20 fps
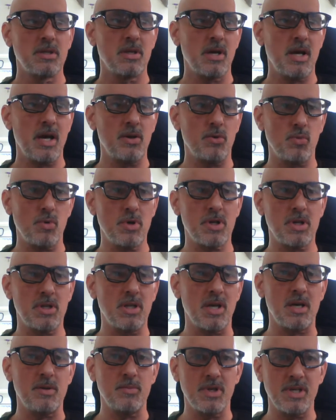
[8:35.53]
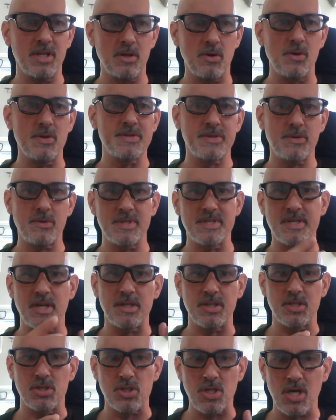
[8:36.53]
at work a lot, but he also is
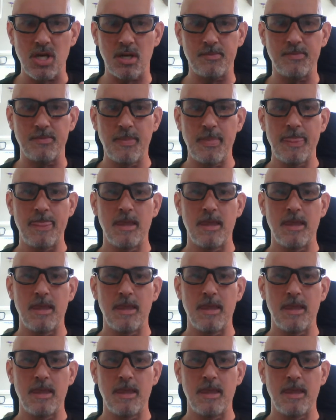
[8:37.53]
on the job.